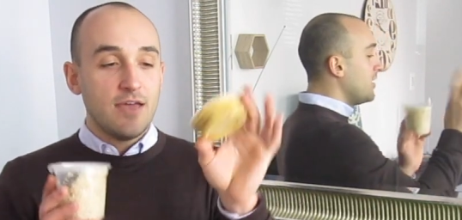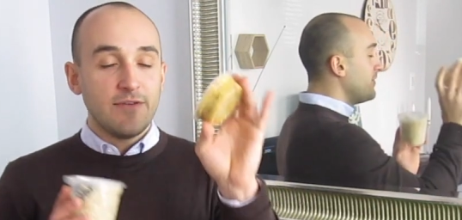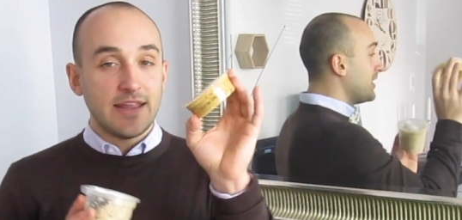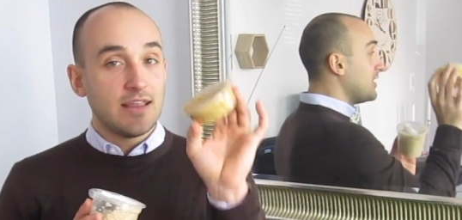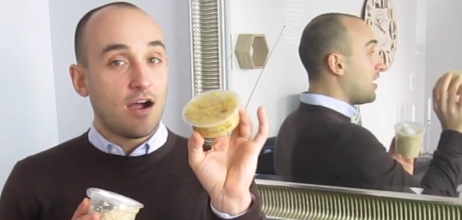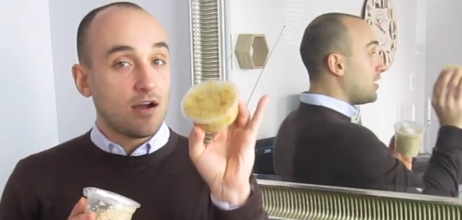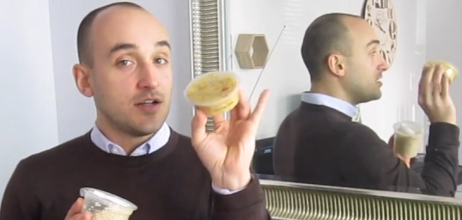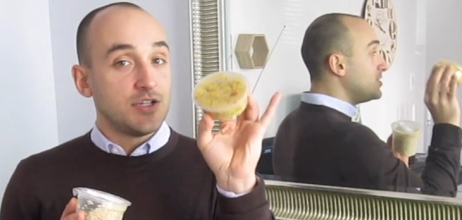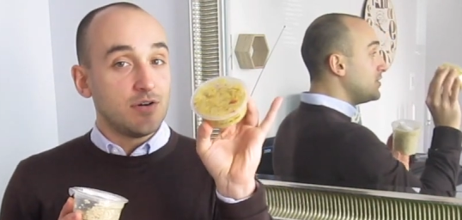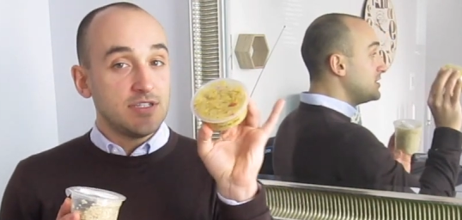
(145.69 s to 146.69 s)
Speaker 1: Got the
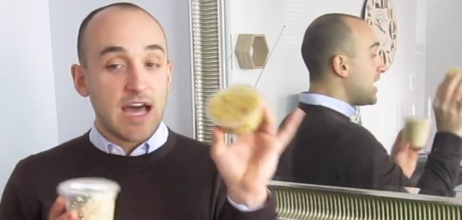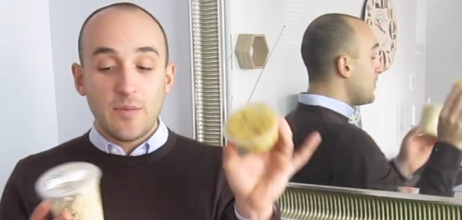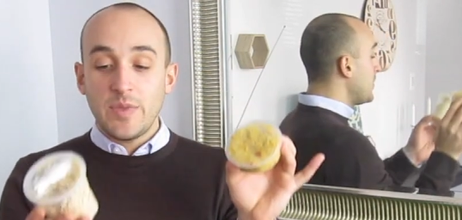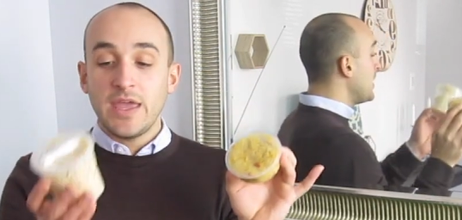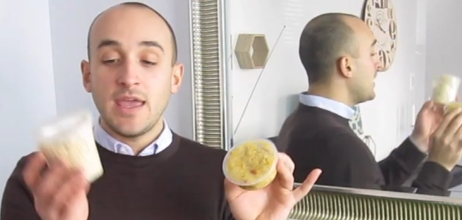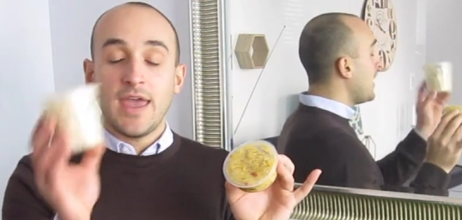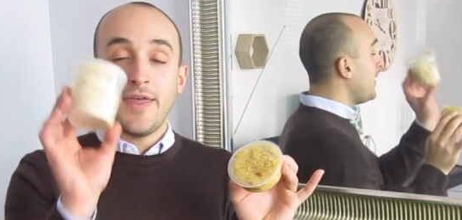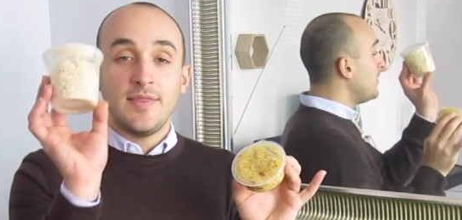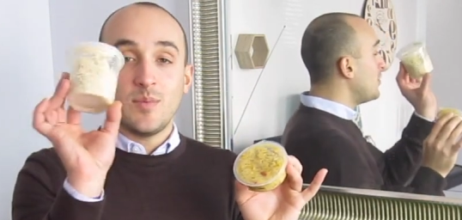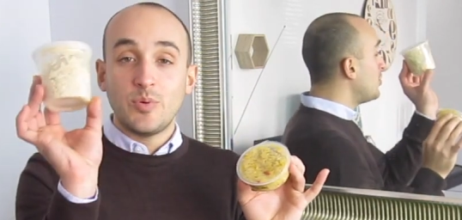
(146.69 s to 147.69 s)
artichoke topping
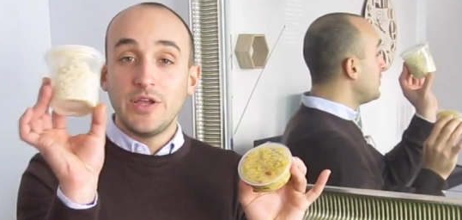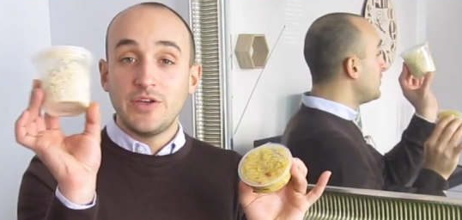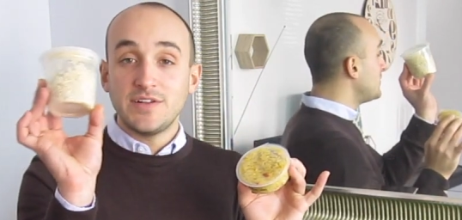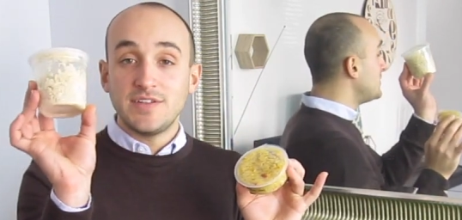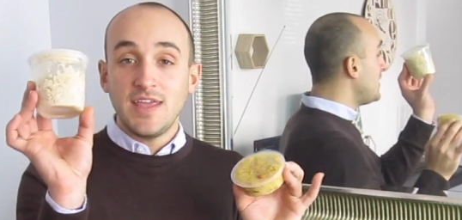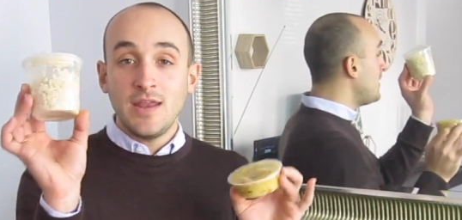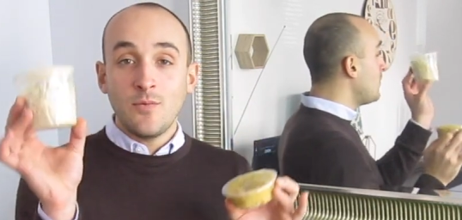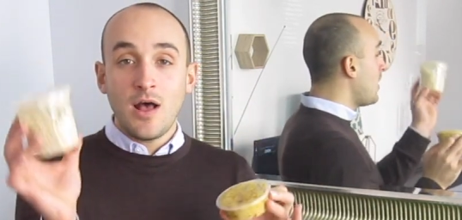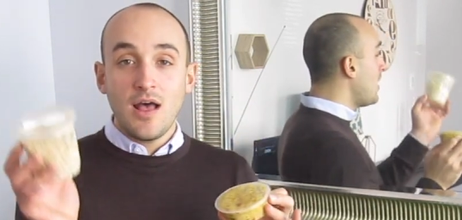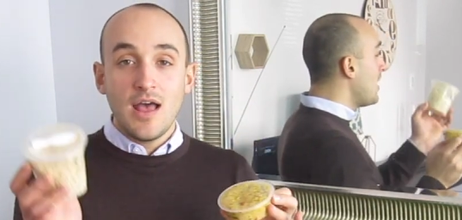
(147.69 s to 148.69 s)
and the pre-cooked
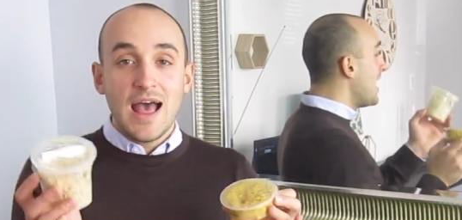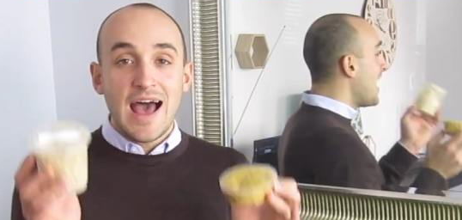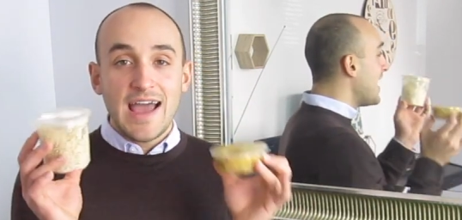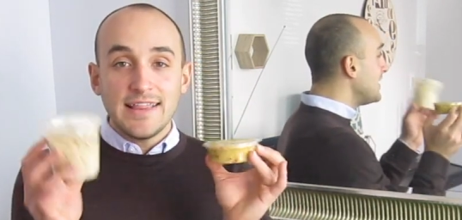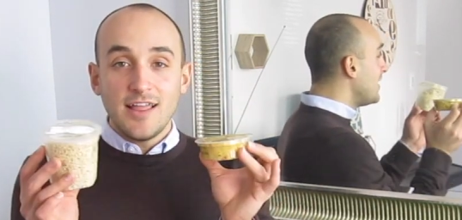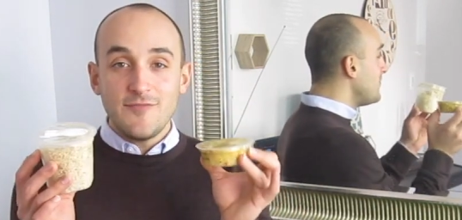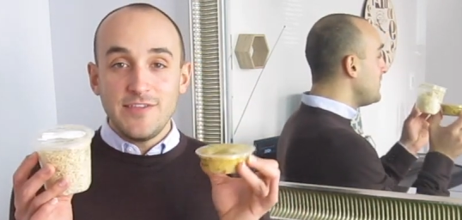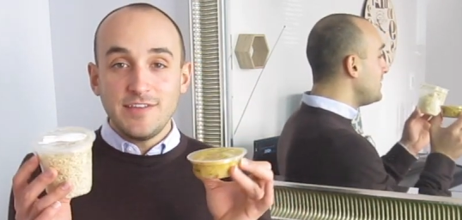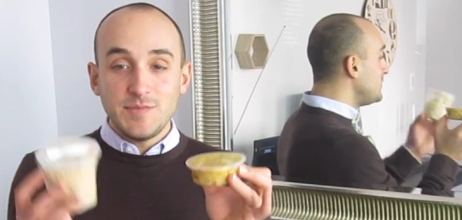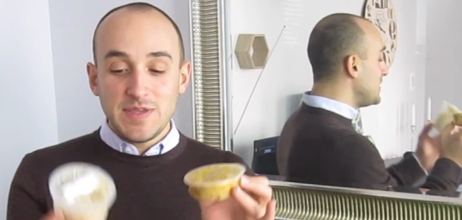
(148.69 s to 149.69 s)
quinoa. I love
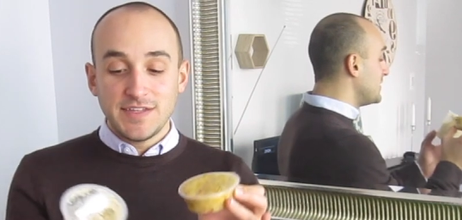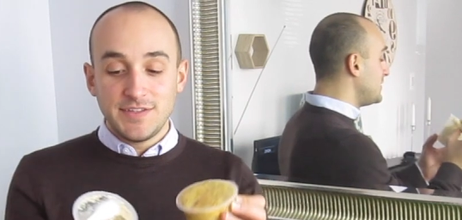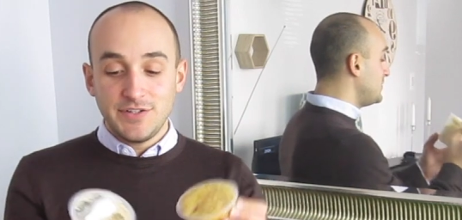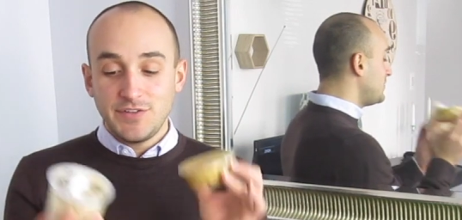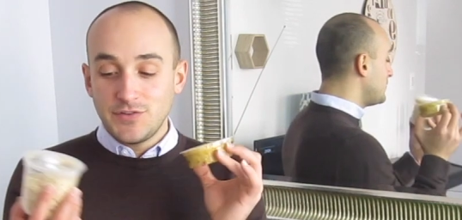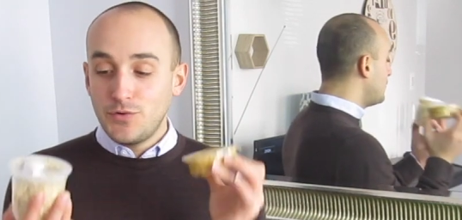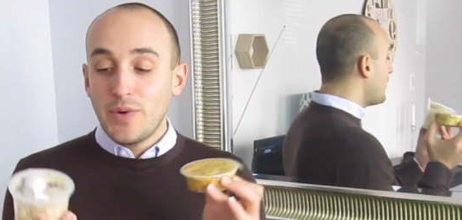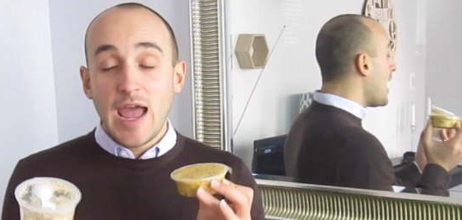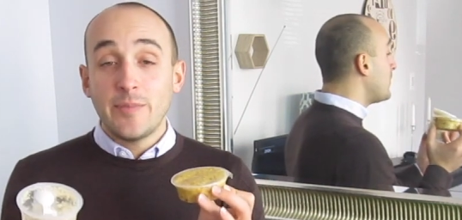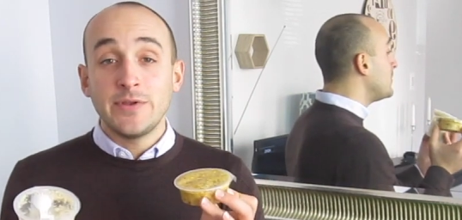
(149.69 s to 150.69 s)
these because they're just
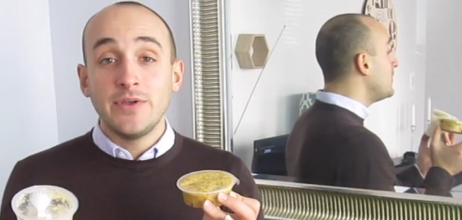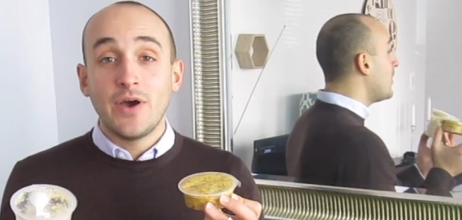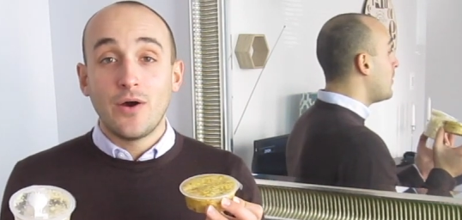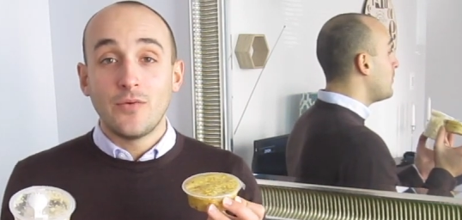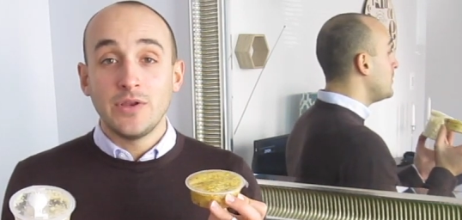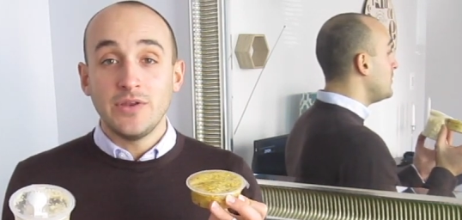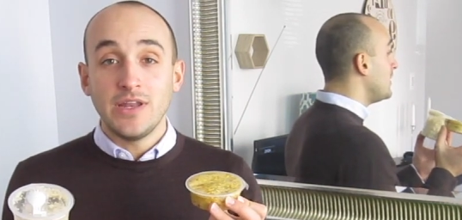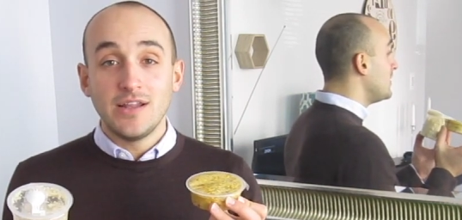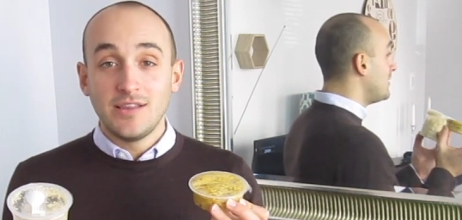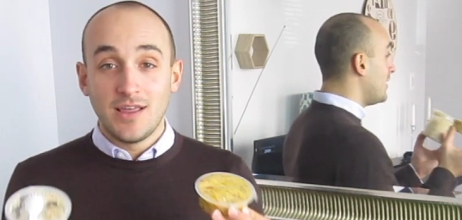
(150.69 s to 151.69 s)
grab and go when you
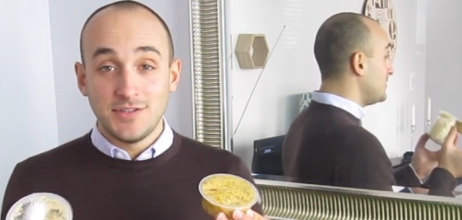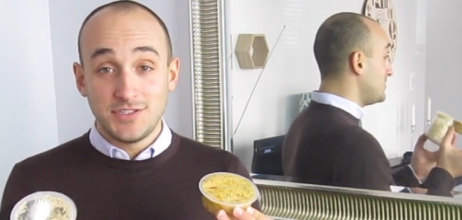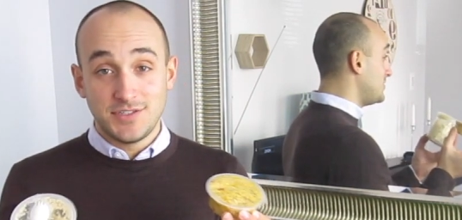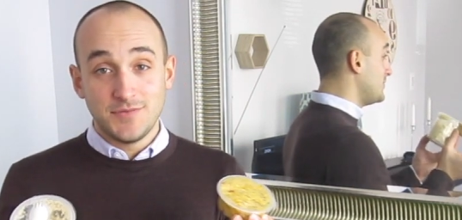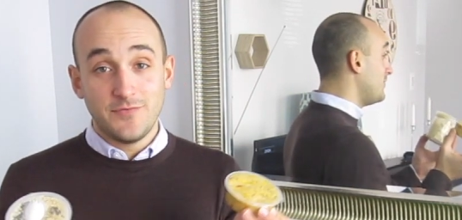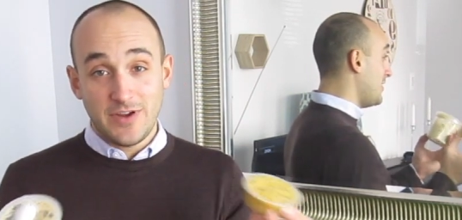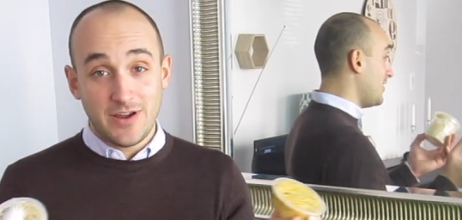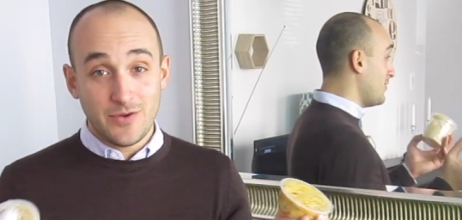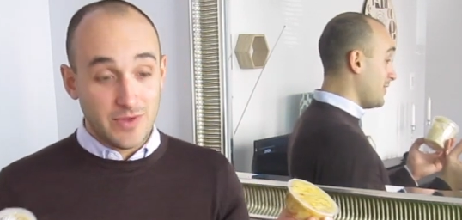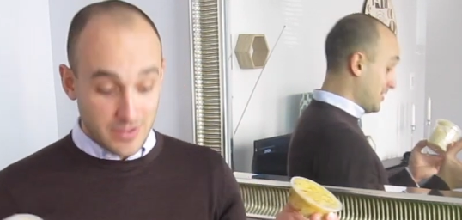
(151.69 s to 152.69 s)
need a lunch very
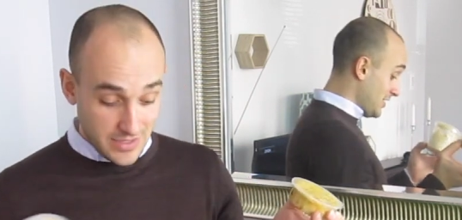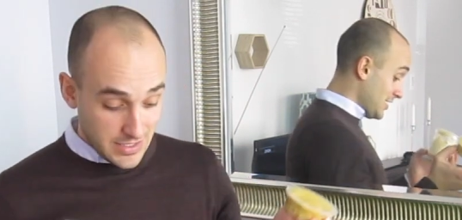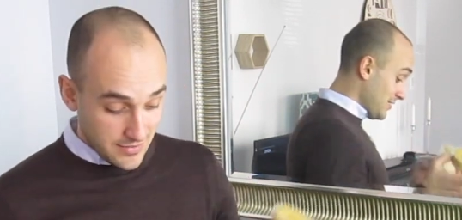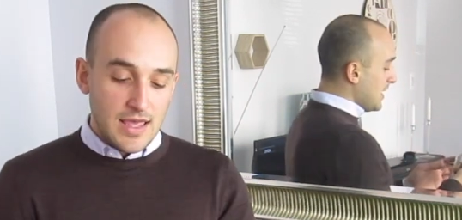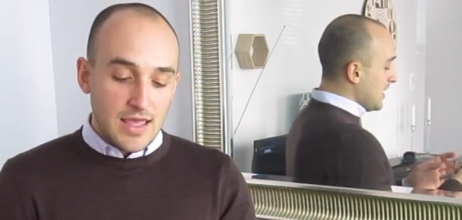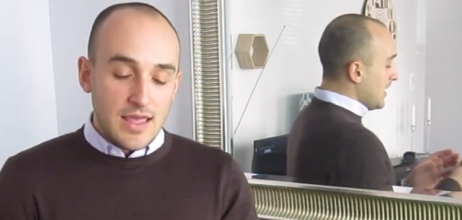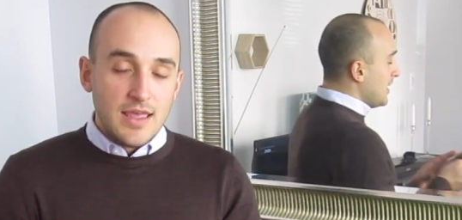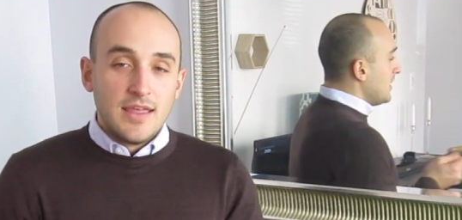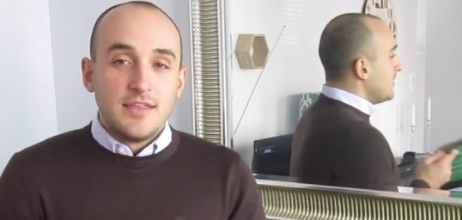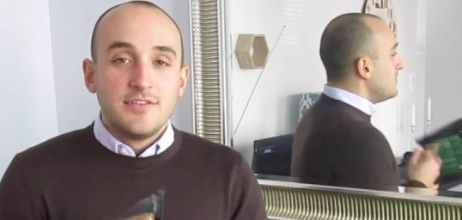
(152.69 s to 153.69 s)
quickly.
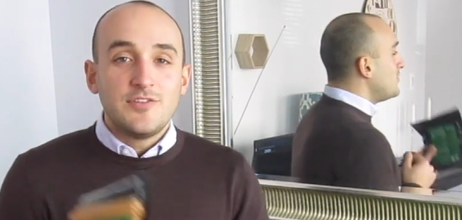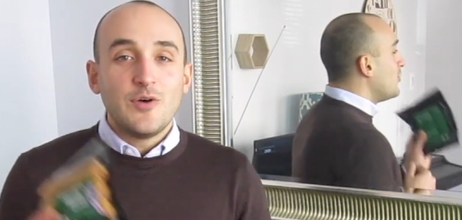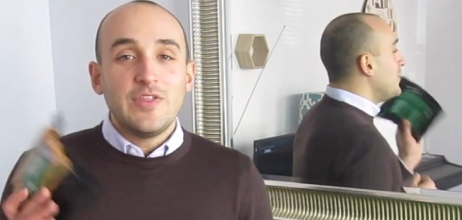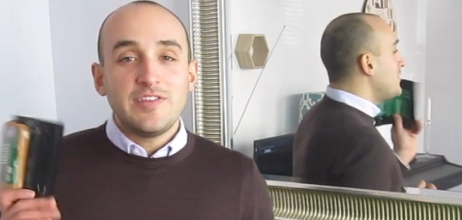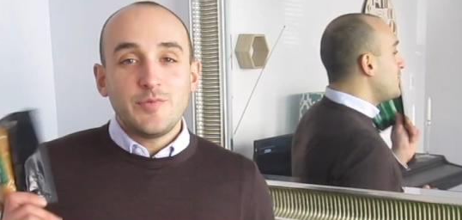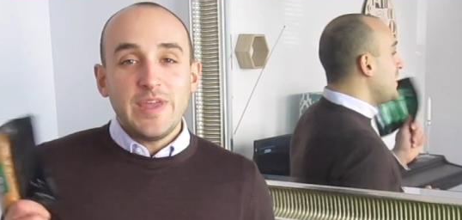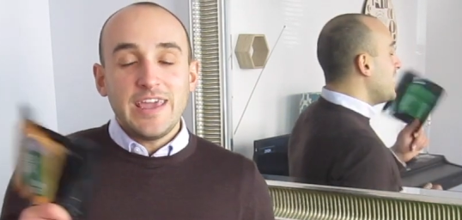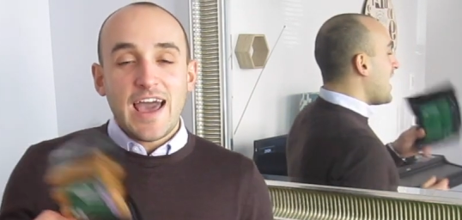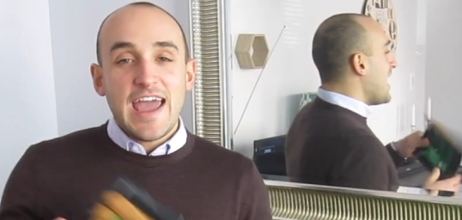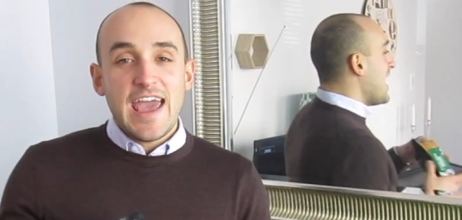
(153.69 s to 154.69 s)
So this week I